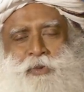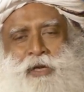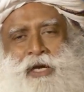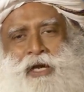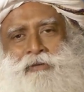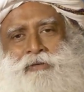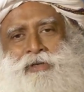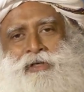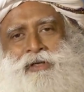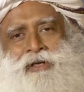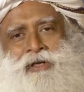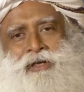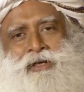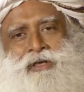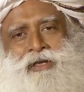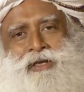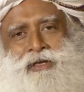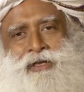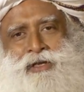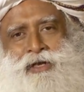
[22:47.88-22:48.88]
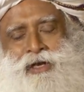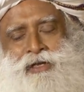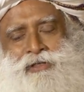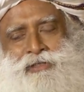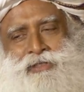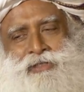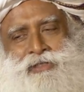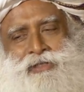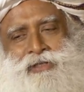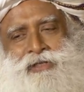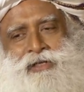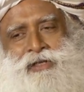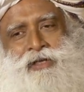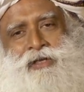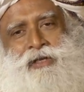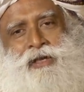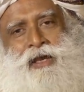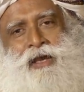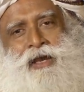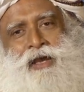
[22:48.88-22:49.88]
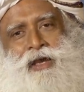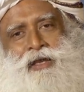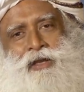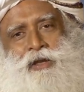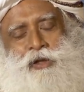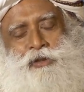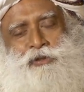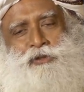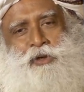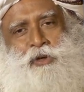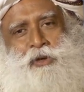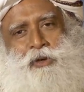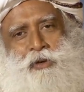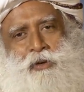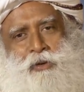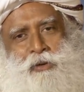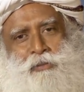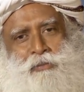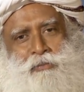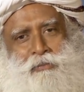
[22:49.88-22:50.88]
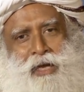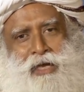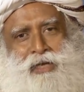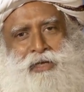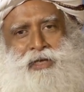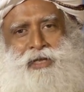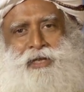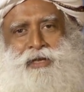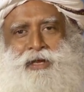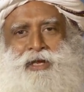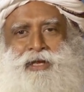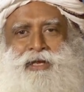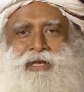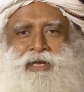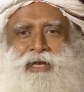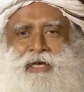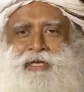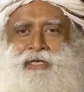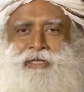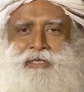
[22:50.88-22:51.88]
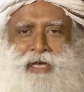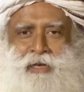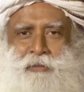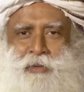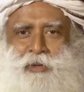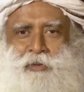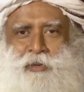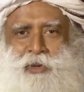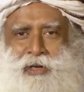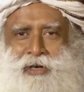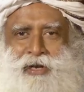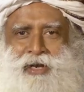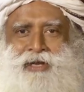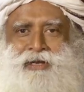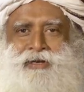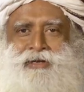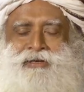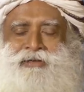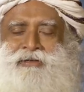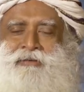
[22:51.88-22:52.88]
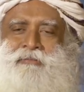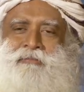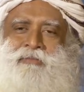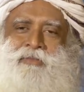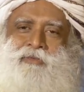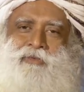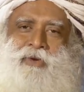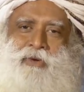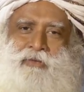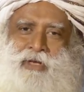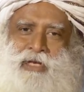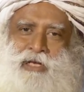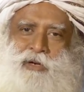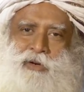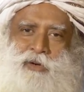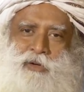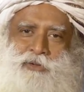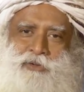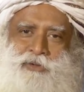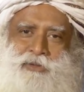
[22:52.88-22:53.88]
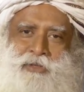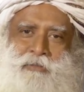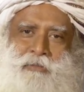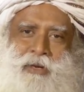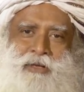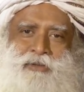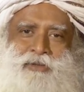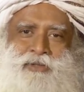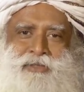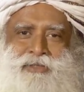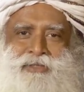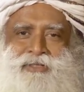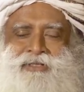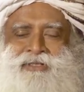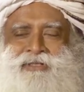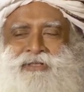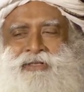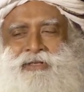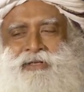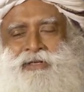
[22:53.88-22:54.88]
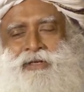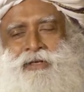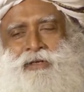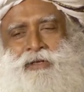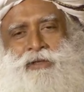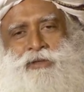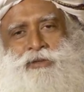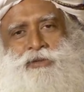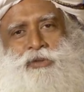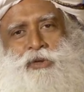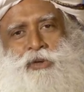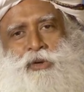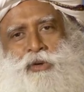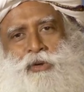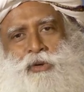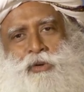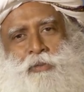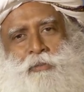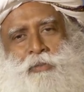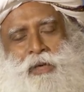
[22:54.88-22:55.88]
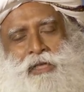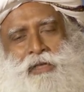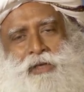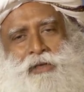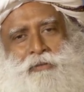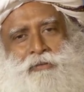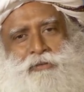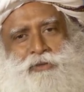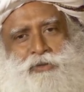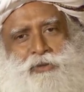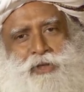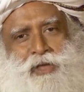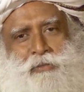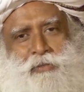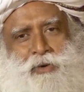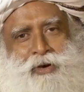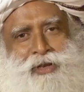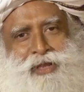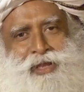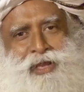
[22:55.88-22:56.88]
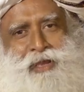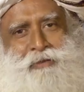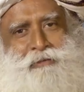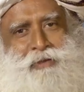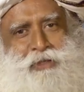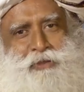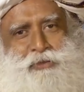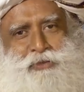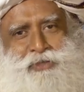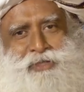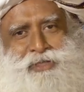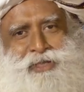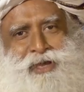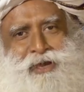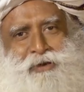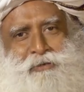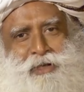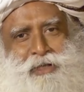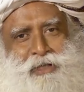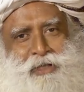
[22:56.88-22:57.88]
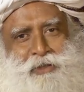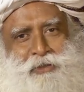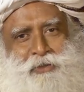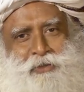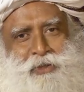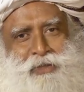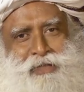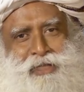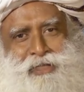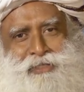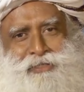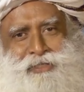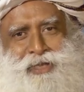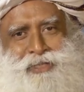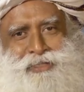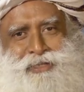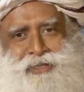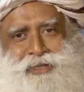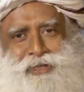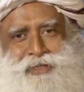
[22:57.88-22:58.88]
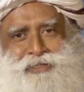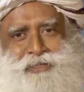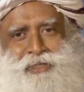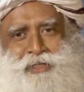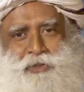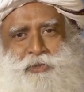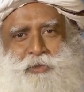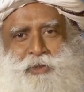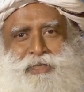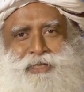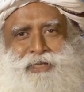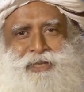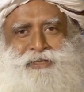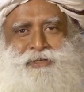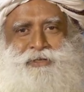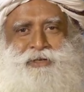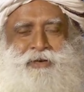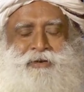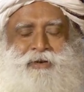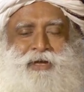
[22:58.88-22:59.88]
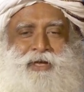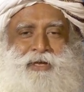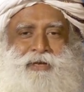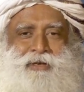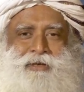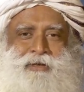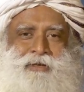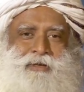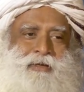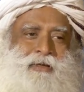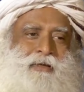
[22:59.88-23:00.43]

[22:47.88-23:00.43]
per hour in gusts. And also mildly raining any time it will rain. We're very close to the mountains. So by today morning I went to see how are they doing their sadhana in this wind and rain,